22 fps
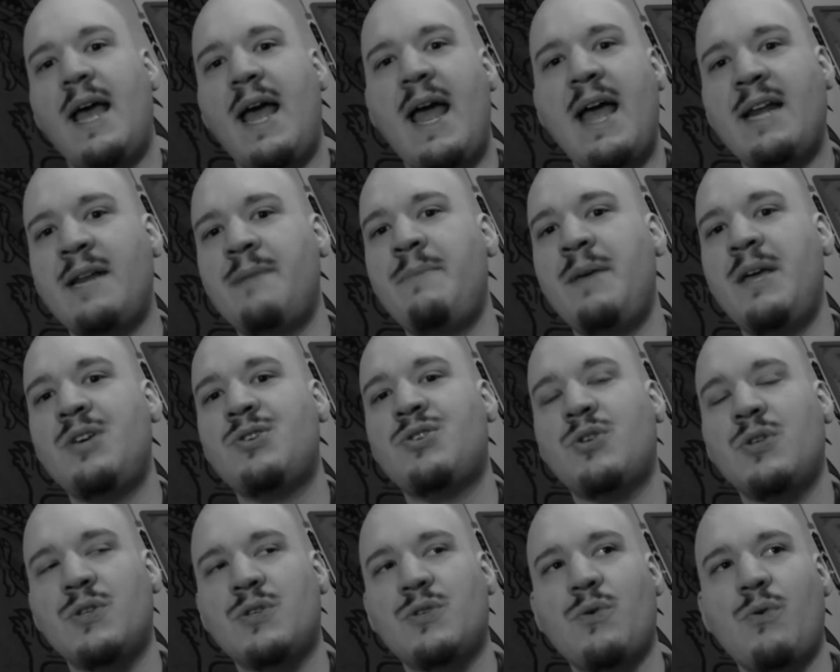
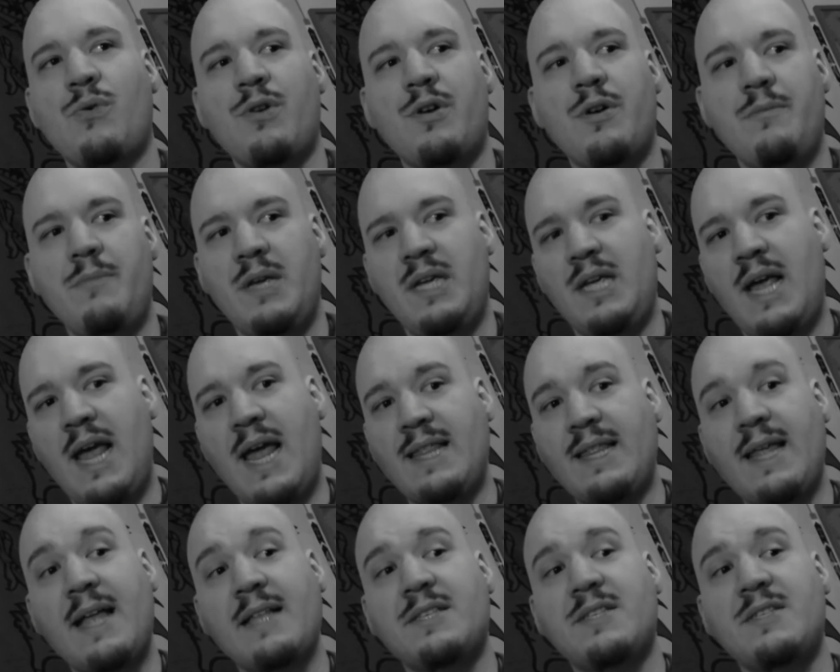animation sort of to me,
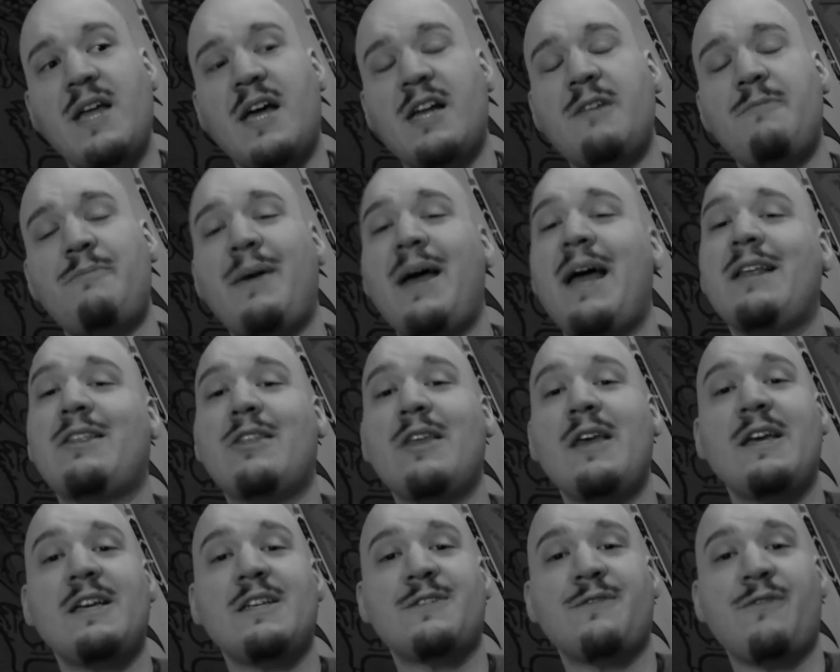and that's not a bad
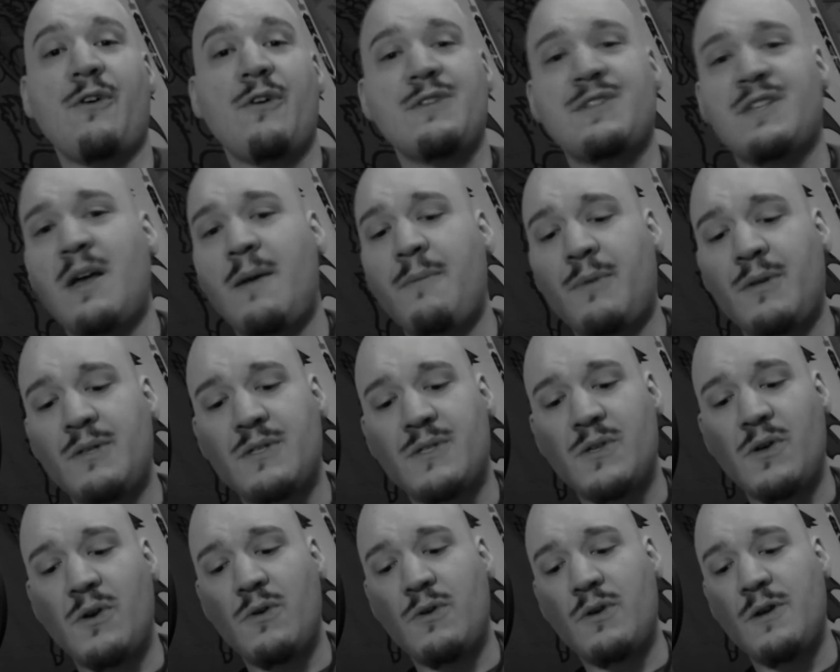thing as far as I'm
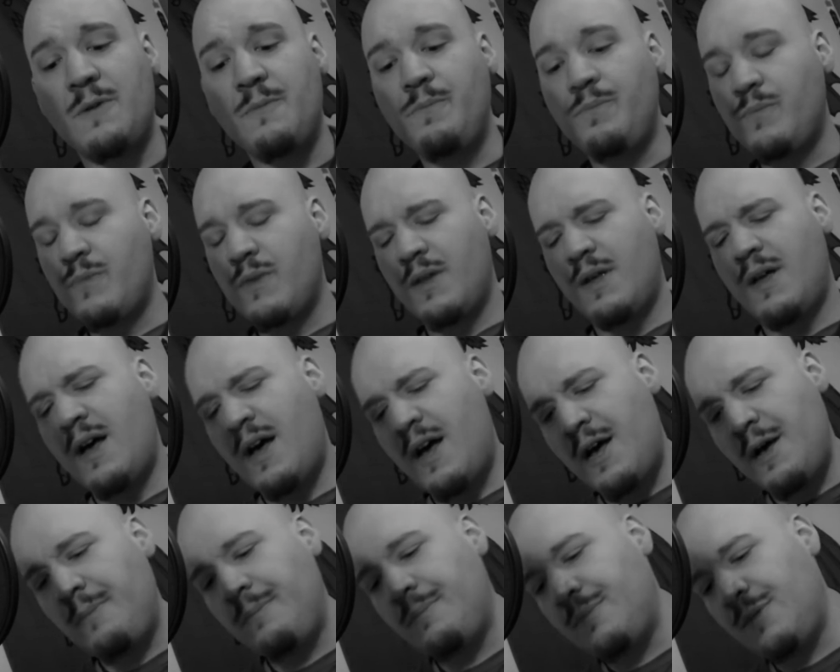concerned.
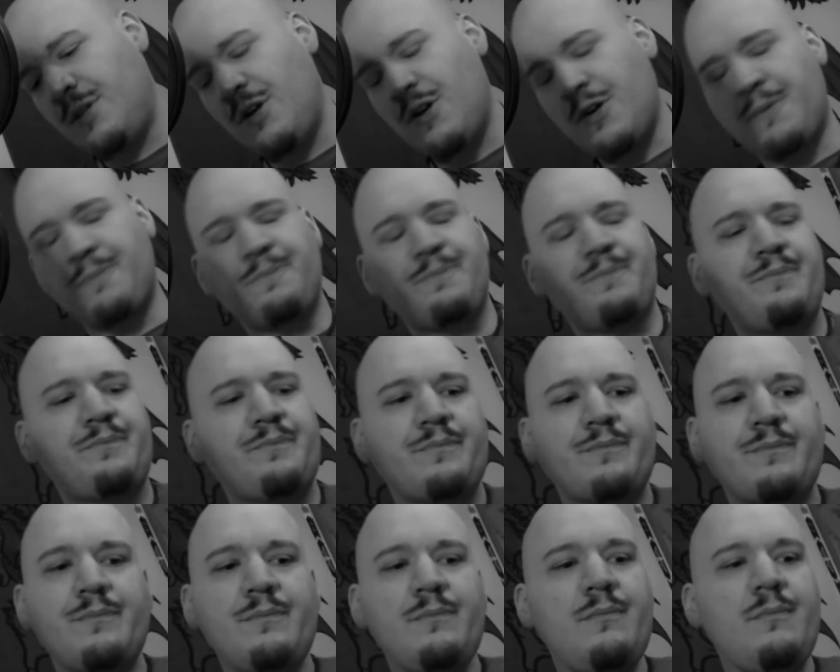Look,
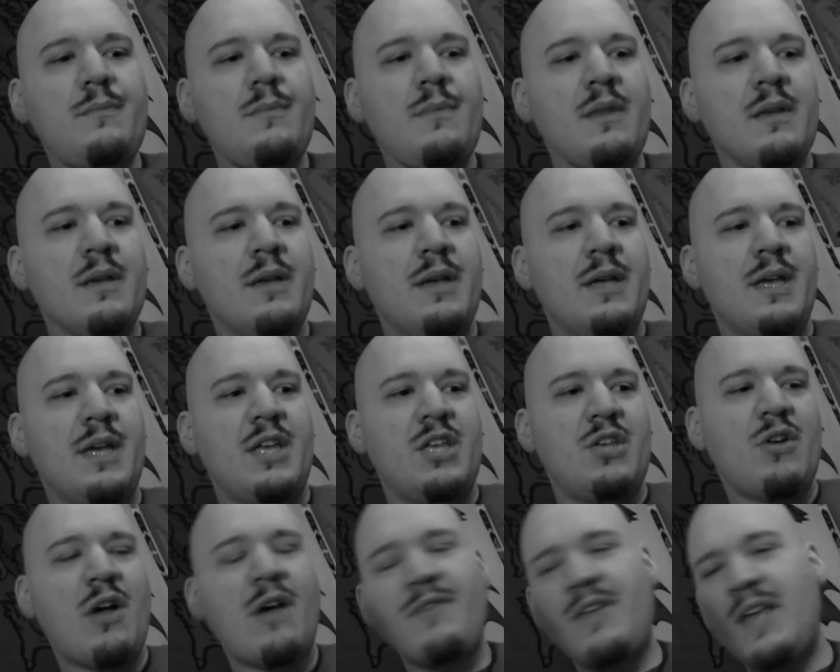
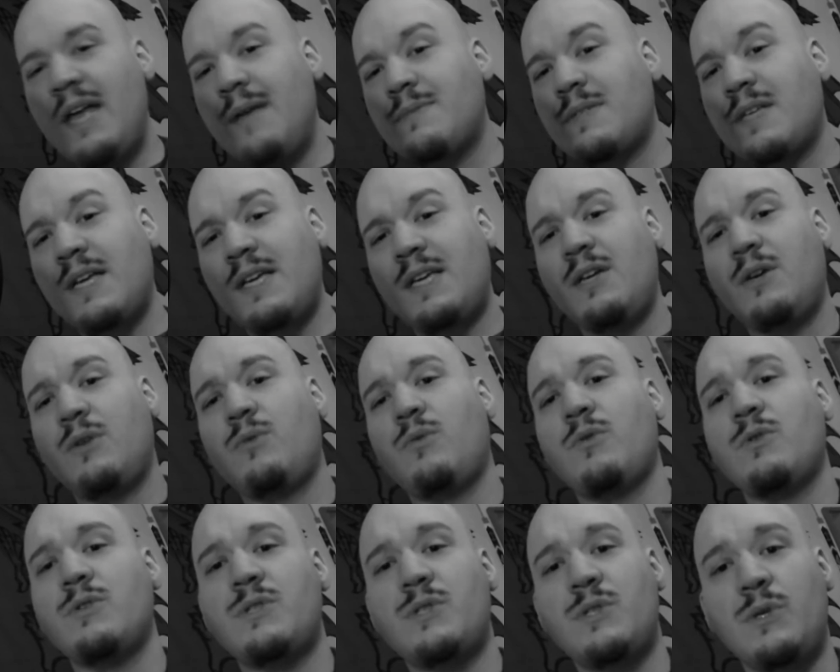you have games like Guild
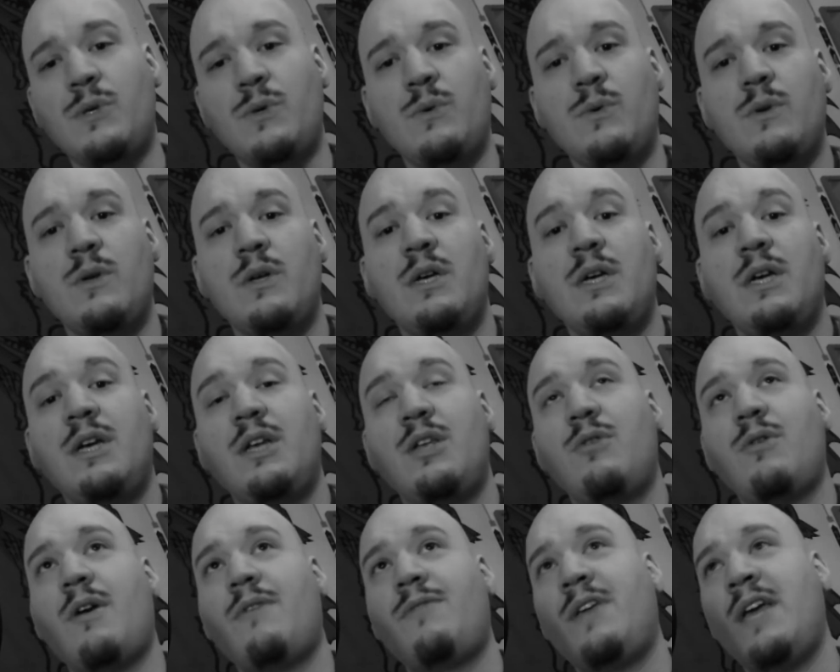Wars 2.
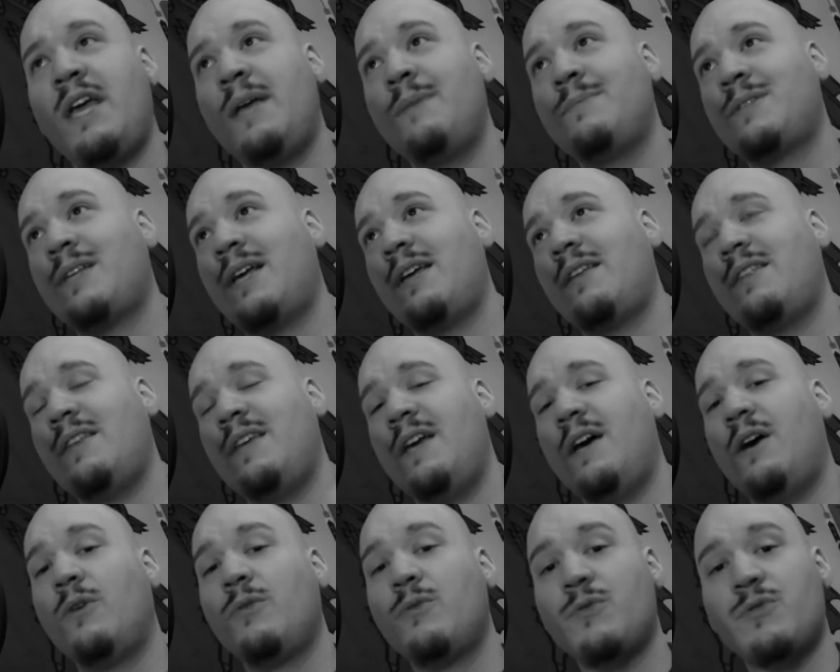You have games like The
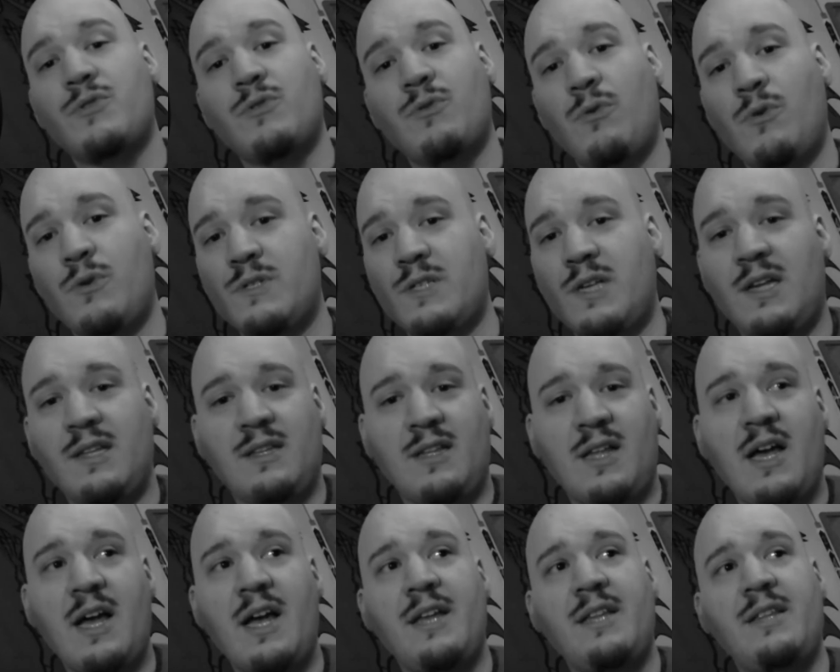Elder Scrolls
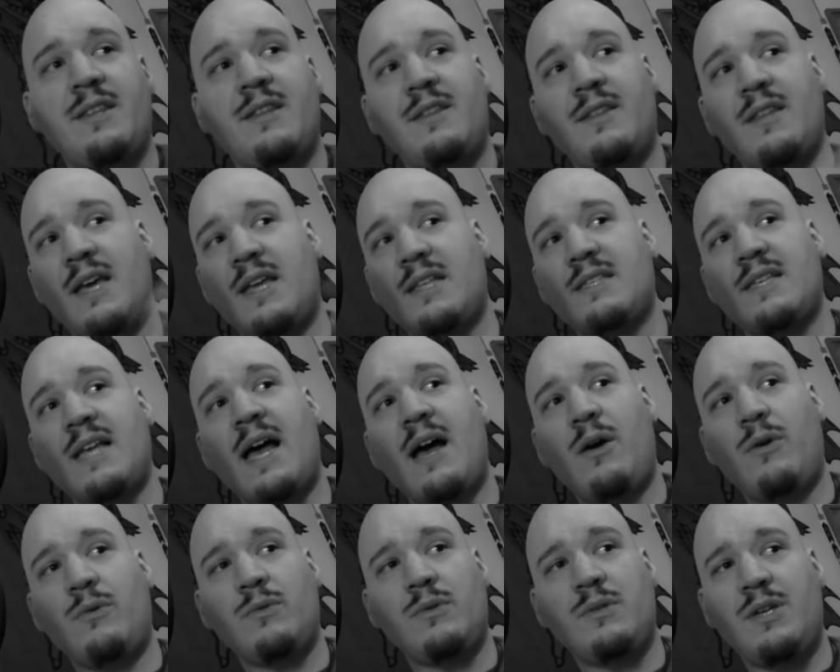Online that's
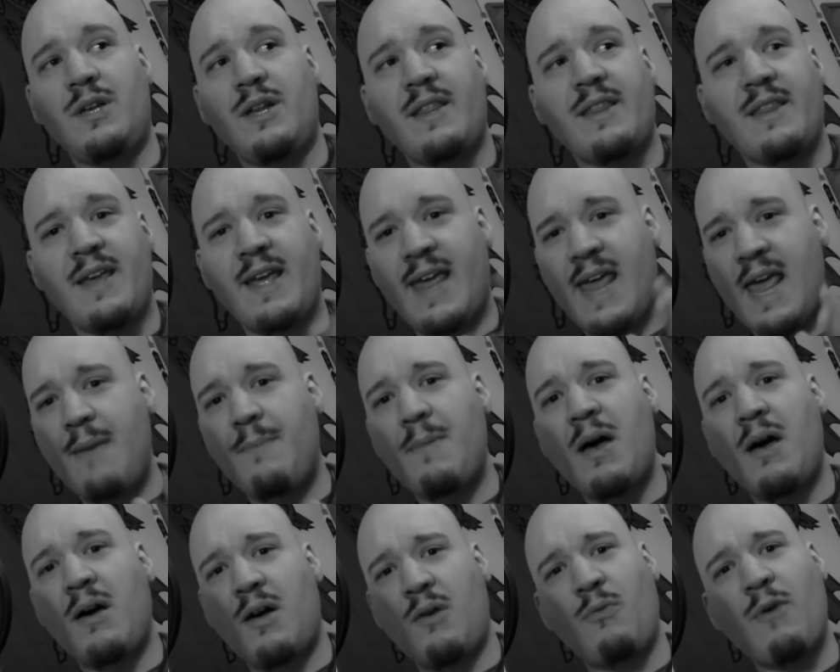out, that came
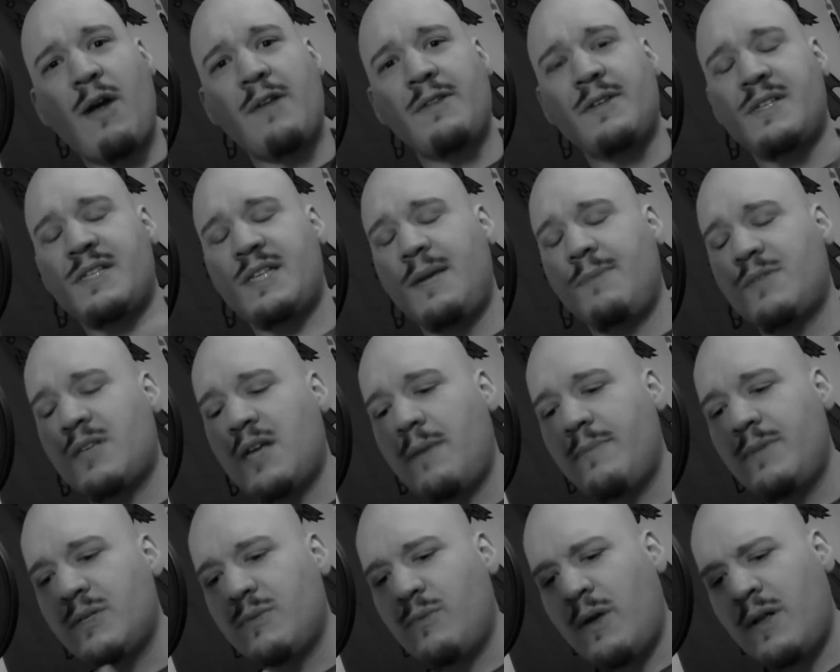out around the same
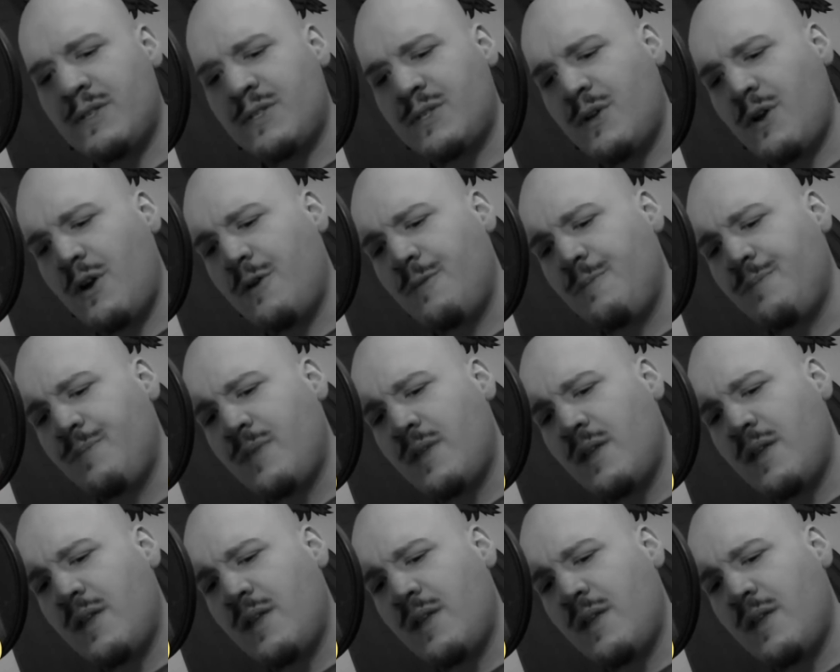time as WildStar,